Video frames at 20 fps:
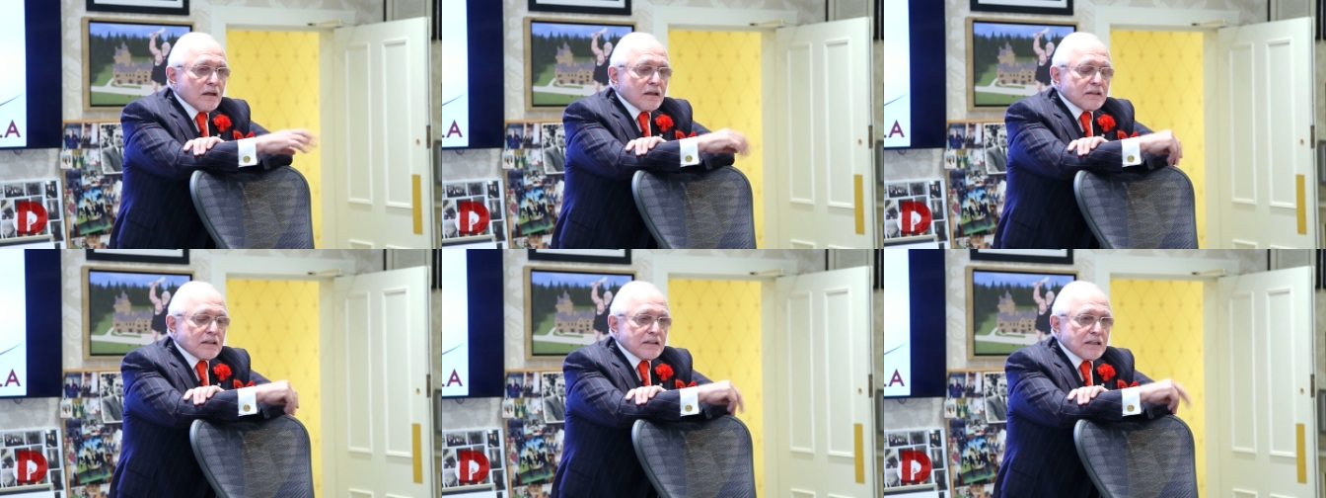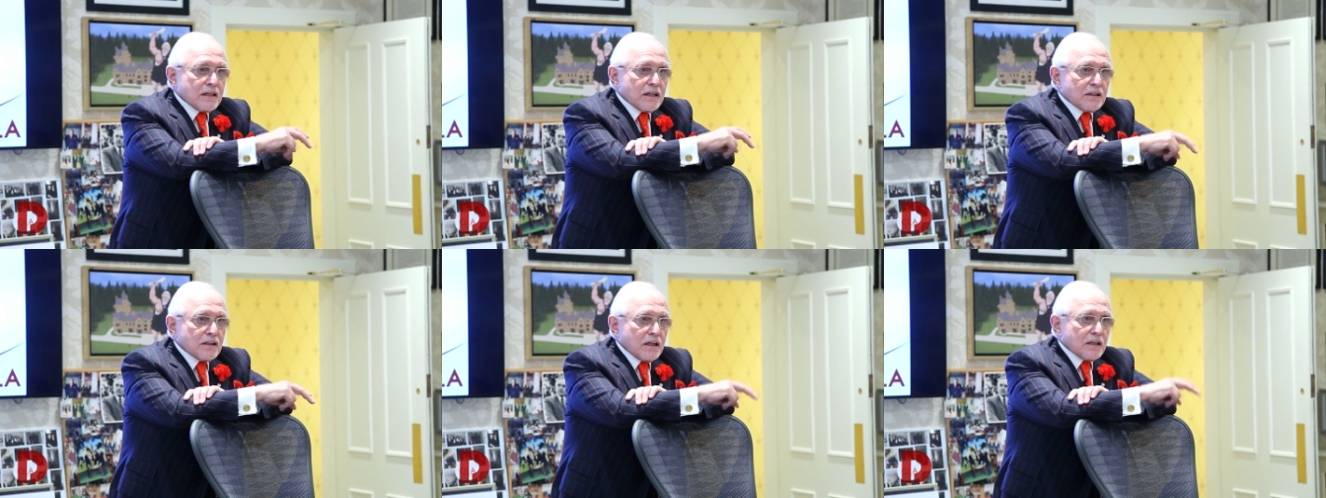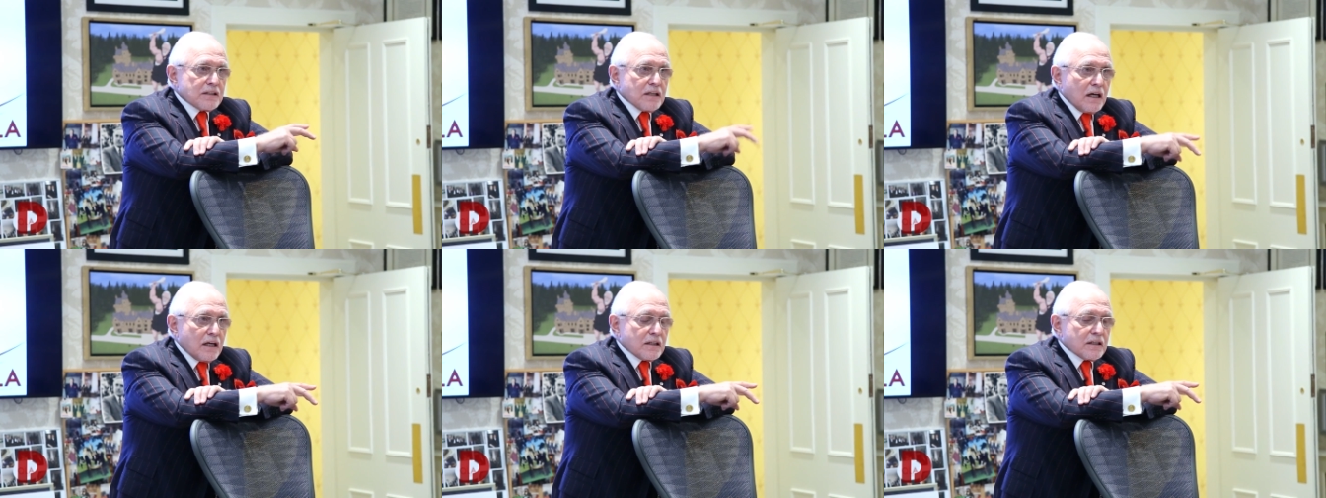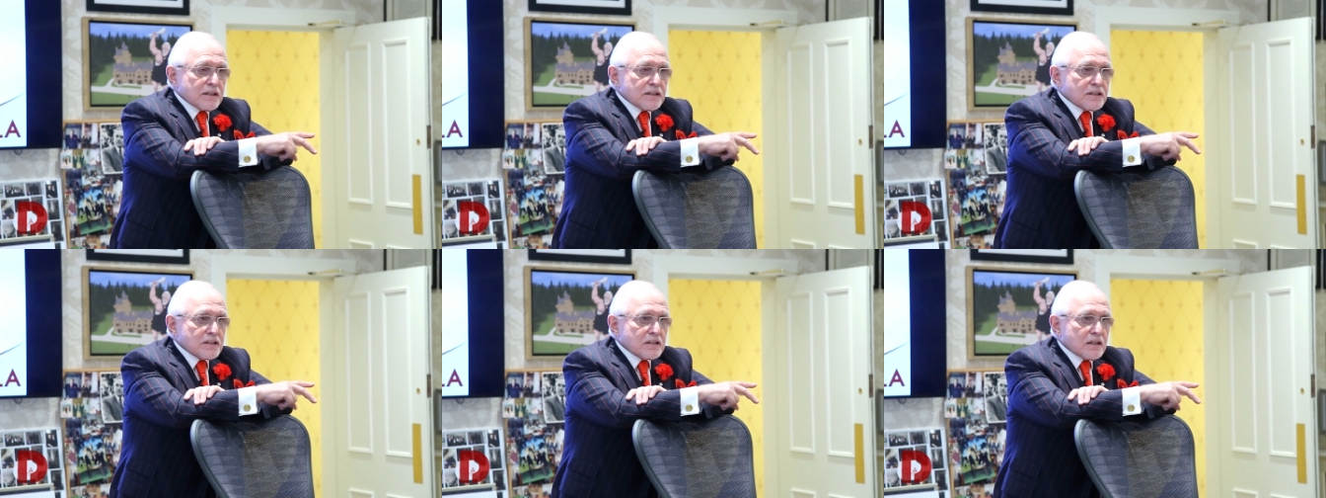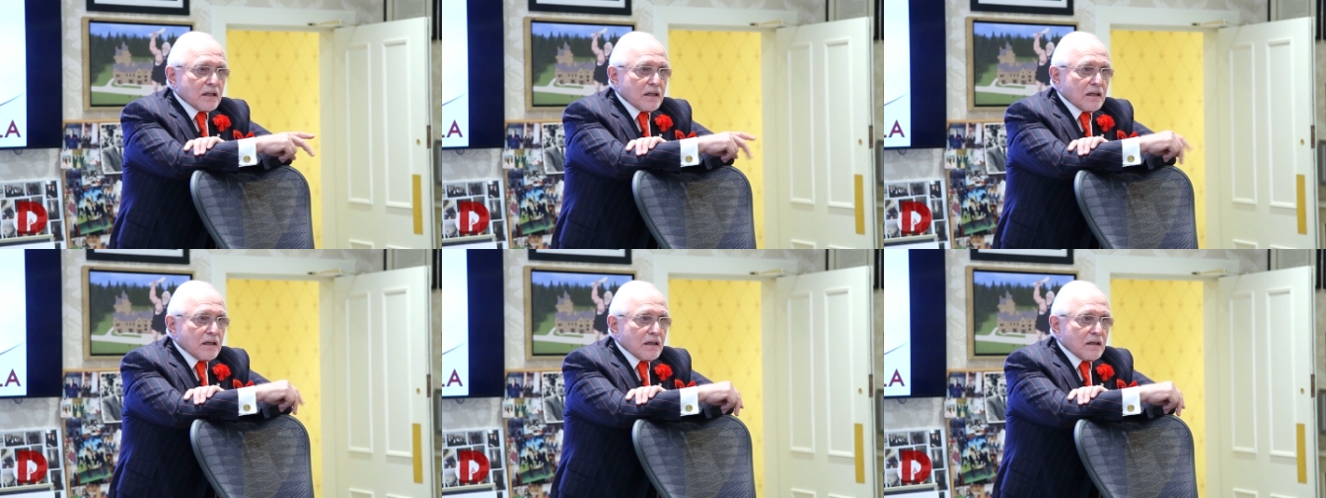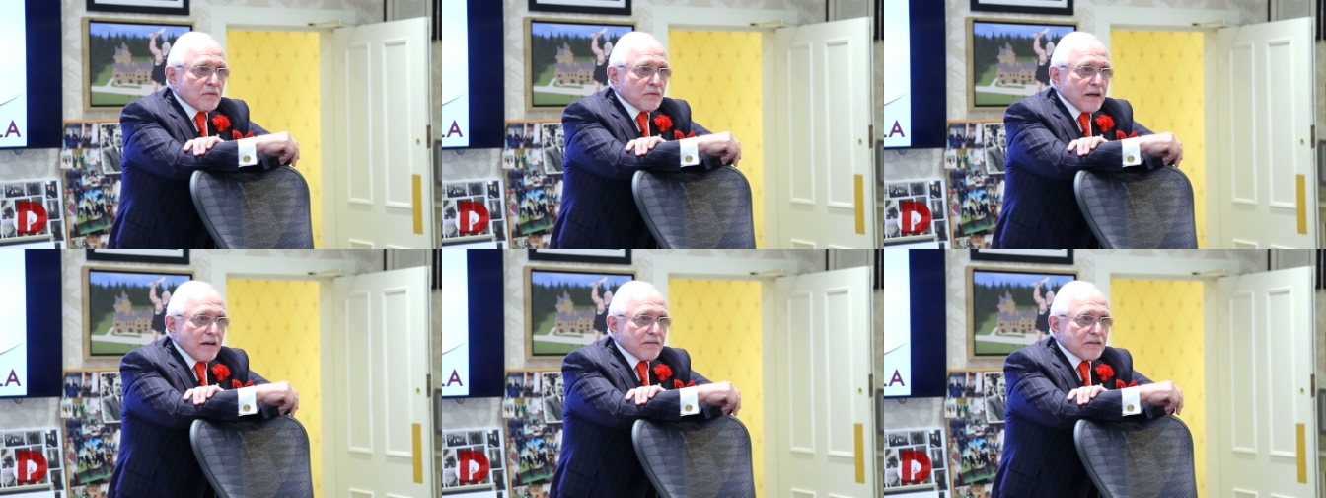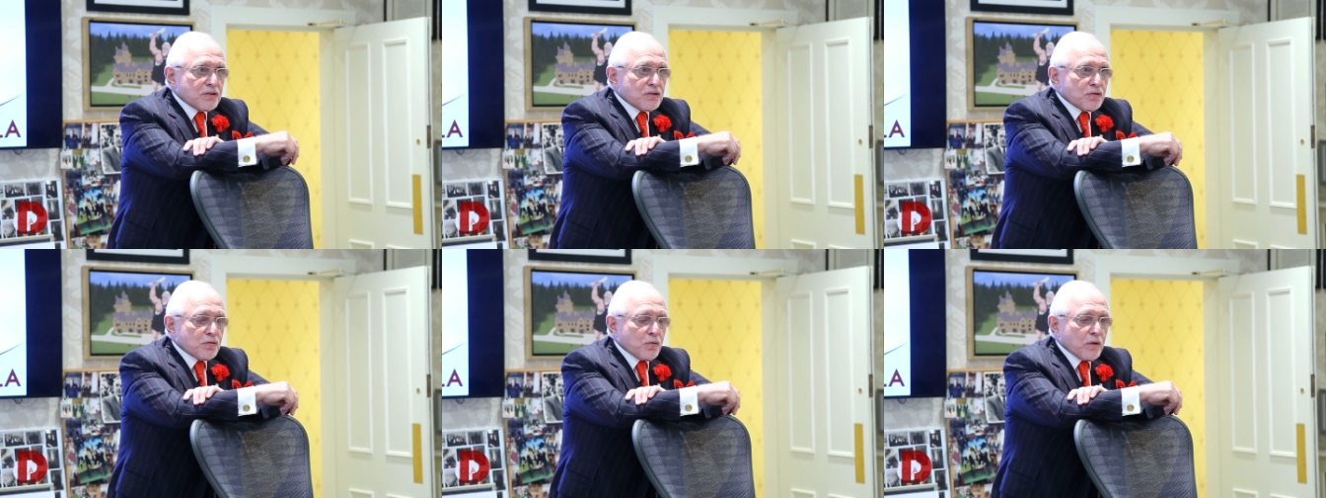The uh, youngest, uh, we have
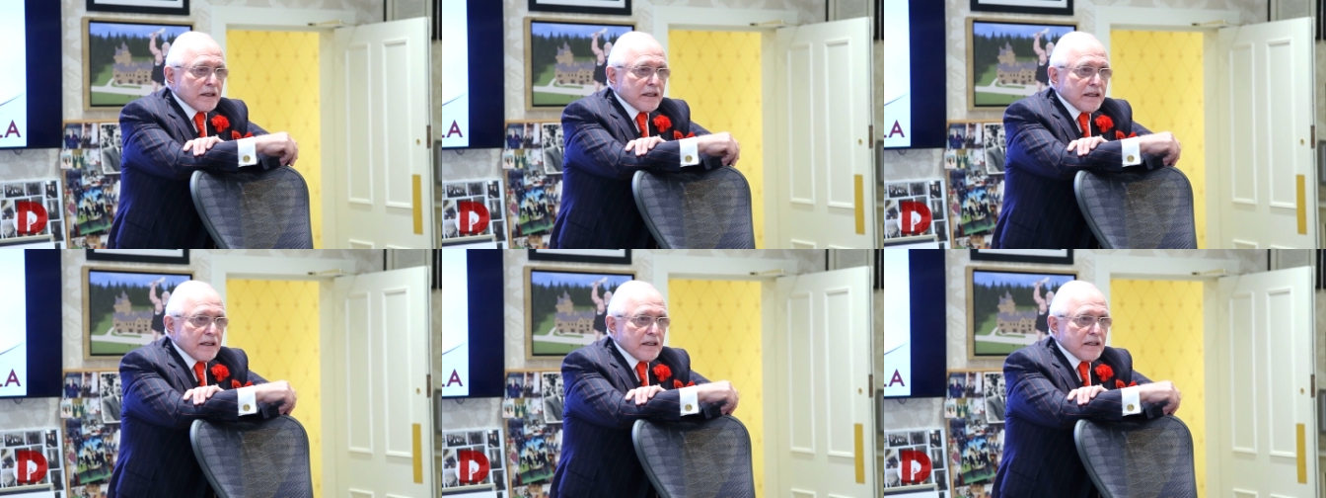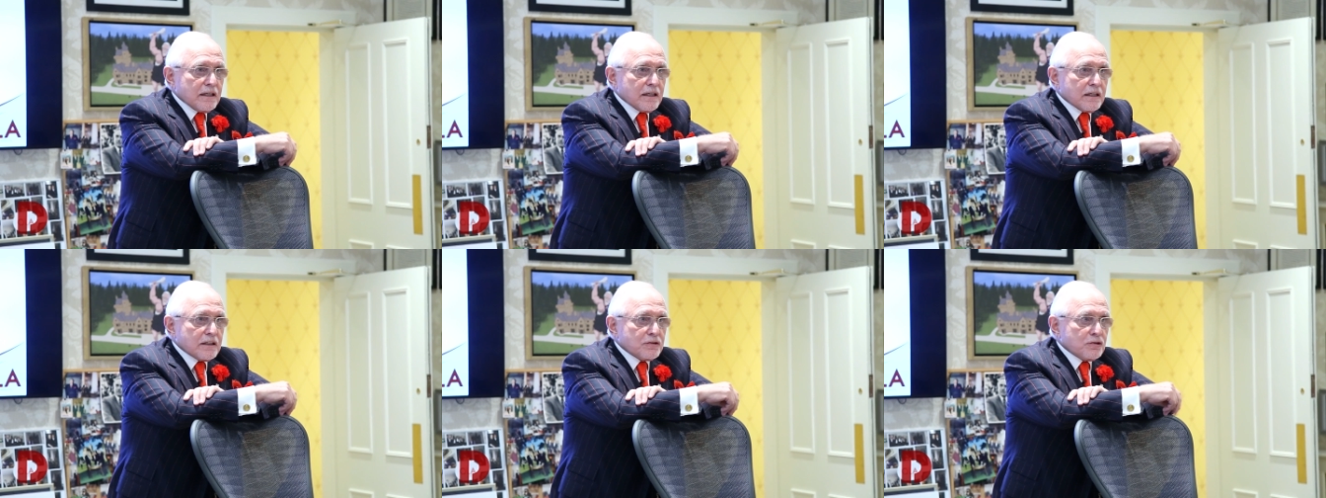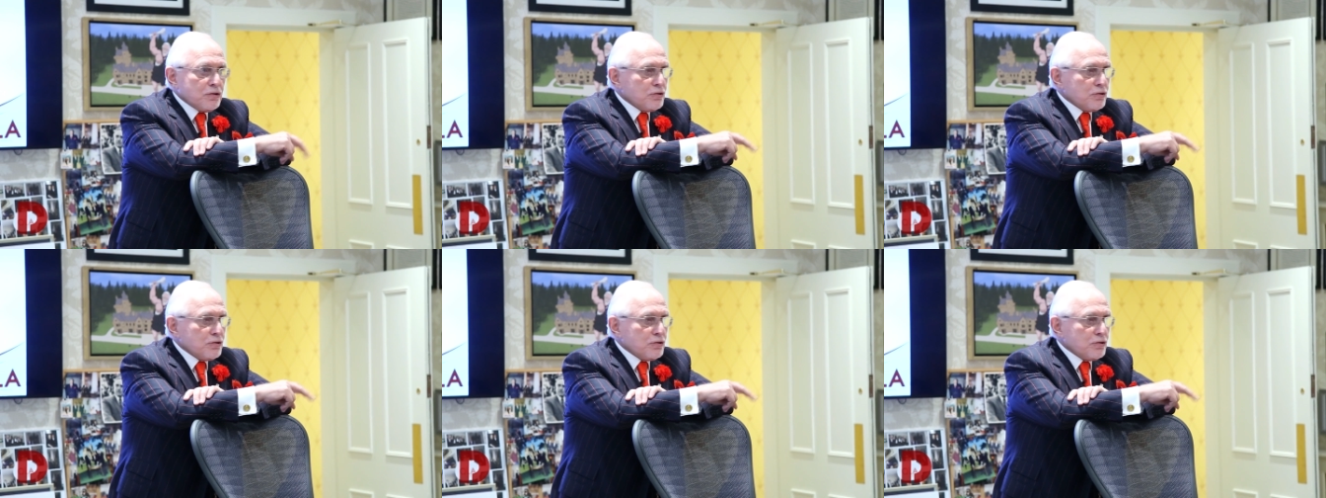a twenty, uh,